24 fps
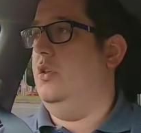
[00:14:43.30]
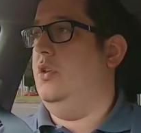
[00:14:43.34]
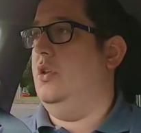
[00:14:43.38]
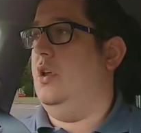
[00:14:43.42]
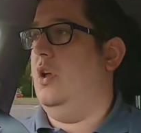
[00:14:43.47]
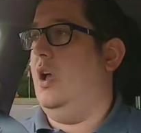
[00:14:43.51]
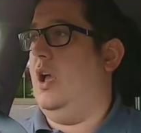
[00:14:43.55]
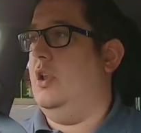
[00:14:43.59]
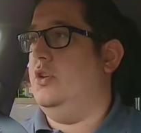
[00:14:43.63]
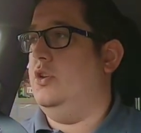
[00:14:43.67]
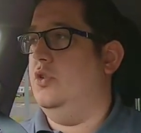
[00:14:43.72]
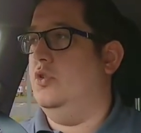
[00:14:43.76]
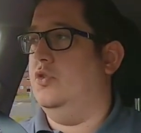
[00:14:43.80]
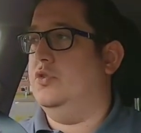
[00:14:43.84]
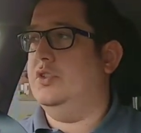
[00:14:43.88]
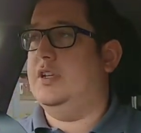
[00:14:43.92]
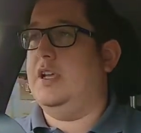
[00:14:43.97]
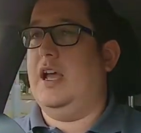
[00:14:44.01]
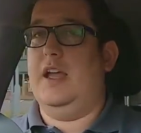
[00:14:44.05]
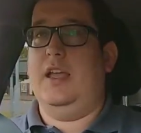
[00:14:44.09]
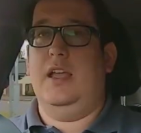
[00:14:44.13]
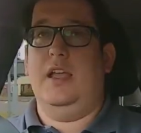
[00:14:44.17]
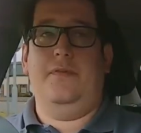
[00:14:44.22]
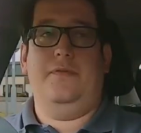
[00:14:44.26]
and you're
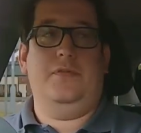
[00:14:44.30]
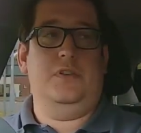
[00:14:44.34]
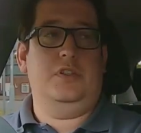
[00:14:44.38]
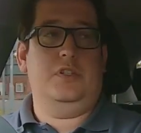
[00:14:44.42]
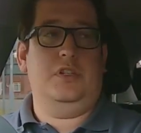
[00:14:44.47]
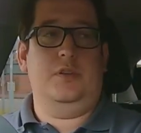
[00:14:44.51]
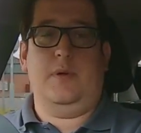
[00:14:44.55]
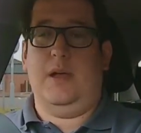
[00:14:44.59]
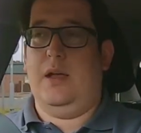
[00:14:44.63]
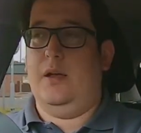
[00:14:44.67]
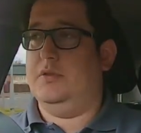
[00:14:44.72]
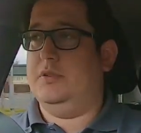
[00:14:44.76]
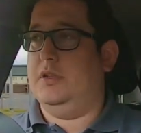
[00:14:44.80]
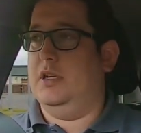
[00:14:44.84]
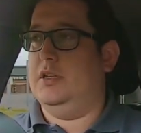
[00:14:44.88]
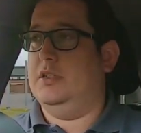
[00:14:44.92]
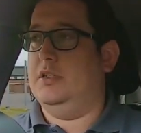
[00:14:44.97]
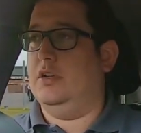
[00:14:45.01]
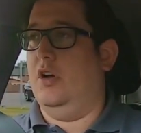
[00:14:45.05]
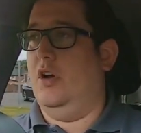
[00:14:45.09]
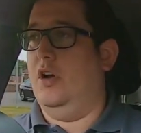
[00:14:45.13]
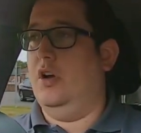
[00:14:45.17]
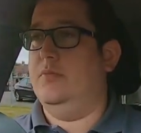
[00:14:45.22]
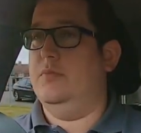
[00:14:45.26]
sat here for 2 hours at a
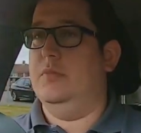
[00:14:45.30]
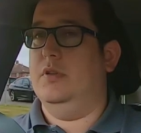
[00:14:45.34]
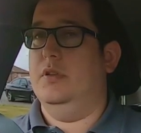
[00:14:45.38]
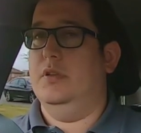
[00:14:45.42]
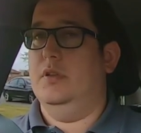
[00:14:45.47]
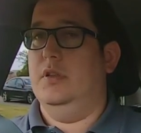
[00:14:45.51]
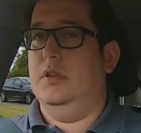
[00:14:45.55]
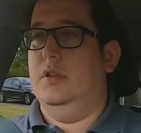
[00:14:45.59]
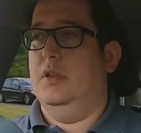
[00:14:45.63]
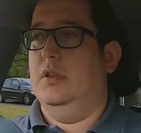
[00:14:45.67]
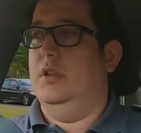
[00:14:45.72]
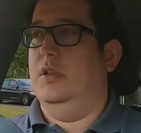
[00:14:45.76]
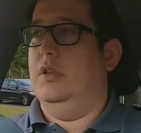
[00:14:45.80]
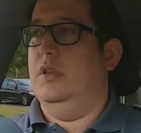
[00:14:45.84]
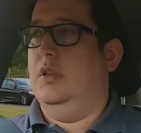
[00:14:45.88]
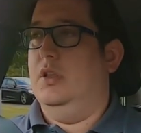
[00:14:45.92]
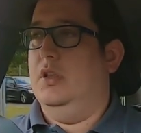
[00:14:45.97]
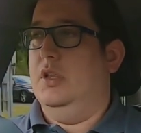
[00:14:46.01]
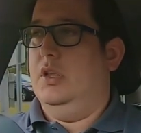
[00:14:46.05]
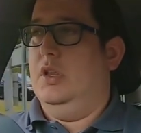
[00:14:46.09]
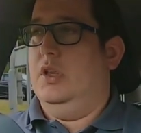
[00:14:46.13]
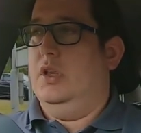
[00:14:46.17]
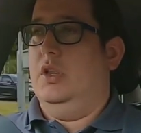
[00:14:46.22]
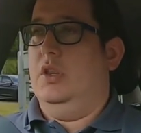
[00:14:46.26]
time,
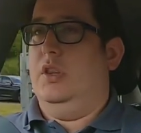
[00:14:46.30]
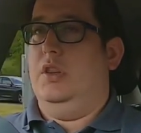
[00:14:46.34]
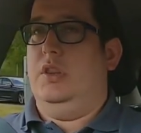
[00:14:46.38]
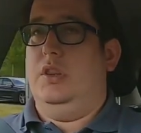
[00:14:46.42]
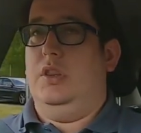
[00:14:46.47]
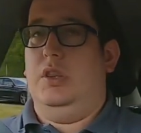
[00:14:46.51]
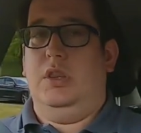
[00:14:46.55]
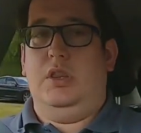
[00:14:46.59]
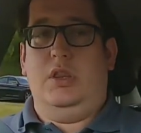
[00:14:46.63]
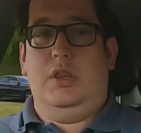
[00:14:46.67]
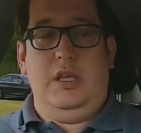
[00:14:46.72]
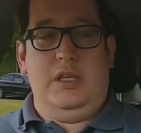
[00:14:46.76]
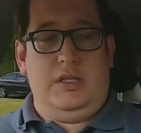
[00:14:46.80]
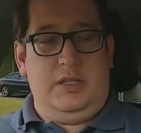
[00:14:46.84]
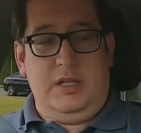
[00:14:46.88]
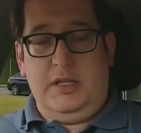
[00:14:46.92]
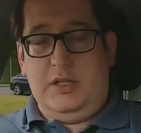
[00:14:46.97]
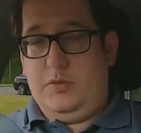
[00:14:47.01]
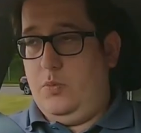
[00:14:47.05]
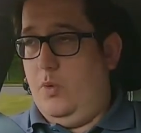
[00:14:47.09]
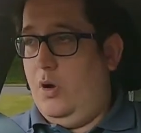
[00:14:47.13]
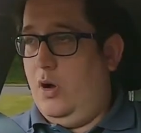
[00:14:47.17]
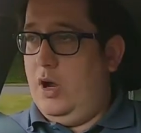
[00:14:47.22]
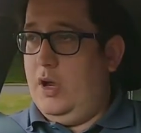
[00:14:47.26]
this
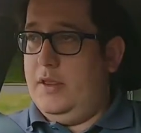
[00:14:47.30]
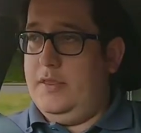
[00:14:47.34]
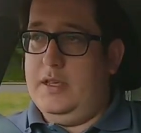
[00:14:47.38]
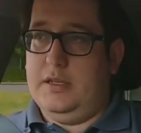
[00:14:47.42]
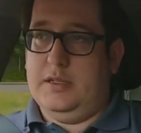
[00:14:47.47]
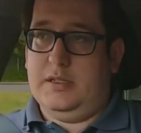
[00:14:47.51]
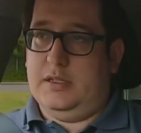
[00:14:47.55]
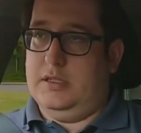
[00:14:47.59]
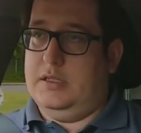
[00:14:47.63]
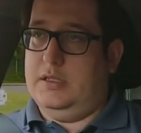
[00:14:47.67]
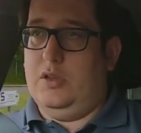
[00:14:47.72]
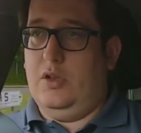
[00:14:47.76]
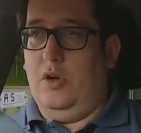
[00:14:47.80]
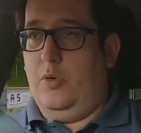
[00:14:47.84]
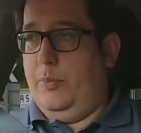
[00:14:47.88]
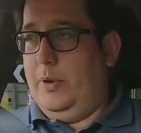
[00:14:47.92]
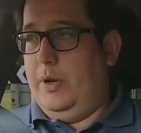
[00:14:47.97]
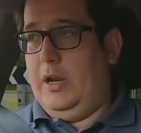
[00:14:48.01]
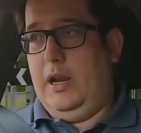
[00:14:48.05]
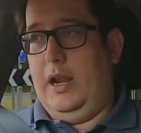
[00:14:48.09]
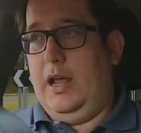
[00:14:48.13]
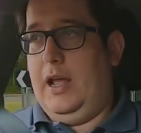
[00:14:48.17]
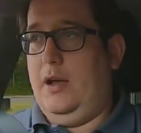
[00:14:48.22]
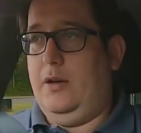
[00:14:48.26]
is why this has not
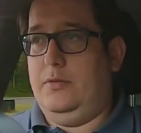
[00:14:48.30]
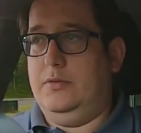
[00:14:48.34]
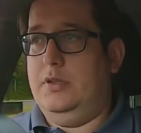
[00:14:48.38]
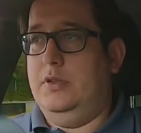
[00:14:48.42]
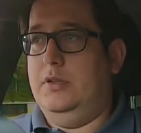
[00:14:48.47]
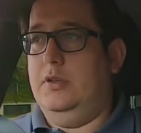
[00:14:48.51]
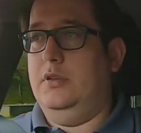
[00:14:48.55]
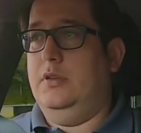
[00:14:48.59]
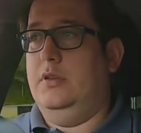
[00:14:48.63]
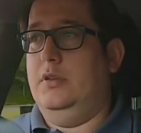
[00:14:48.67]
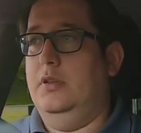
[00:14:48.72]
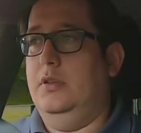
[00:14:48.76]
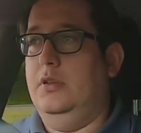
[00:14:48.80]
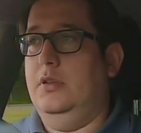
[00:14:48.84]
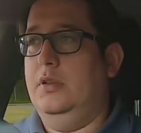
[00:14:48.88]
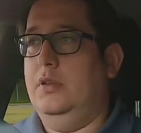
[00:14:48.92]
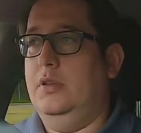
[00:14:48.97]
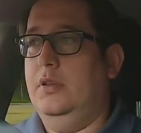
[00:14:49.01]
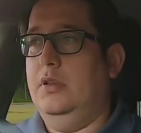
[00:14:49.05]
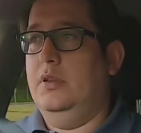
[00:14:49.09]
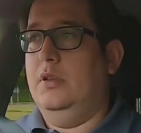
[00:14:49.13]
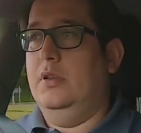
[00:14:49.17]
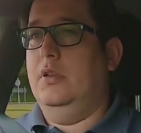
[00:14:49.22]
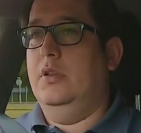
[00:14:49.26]
been allowed.
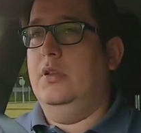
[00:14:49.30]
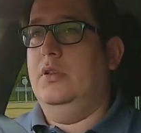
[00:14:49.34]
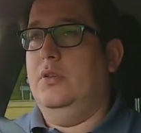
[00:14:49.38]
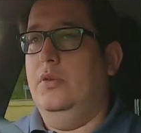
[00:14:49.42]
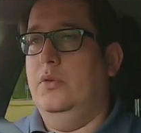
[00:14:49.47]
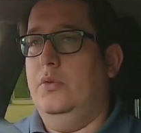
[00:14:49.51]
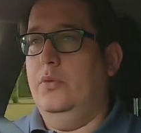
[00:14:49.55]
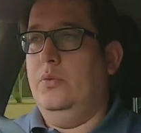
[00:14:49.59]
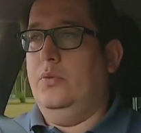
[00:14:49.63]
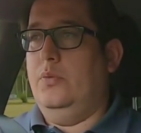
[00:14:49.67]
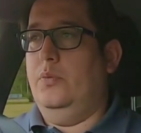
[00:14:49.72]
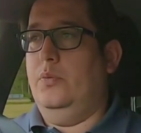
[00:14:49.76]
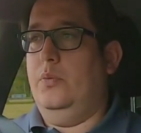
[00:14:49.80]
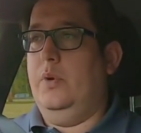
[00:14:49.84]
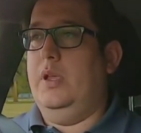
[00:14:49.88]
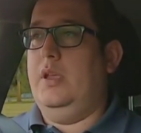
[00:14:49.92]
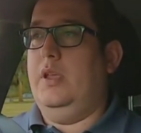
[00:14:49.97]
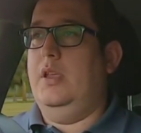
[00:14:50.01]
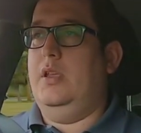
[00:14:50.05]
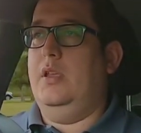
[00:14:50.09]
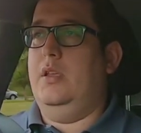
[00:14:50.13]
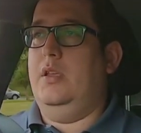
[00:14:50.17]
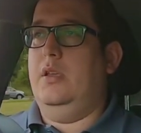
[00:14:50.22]
We